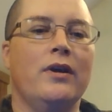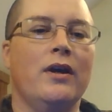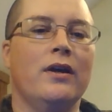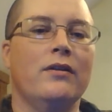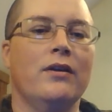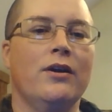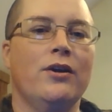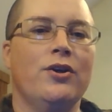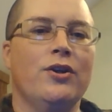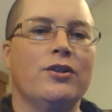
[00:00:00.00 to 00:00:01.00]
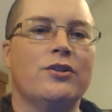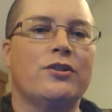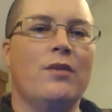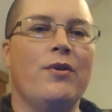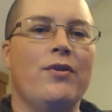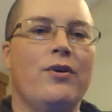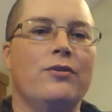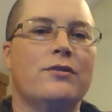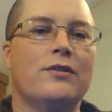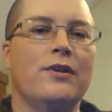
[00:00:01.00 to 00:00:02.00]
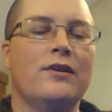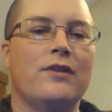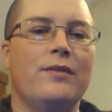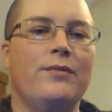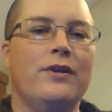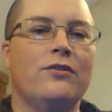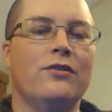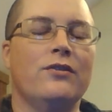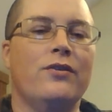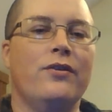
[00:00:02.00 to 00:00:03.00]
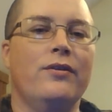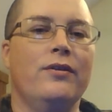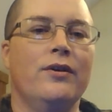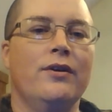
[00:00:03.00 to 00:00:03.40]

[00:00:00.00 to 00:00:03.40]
And some of those things I mentioned are,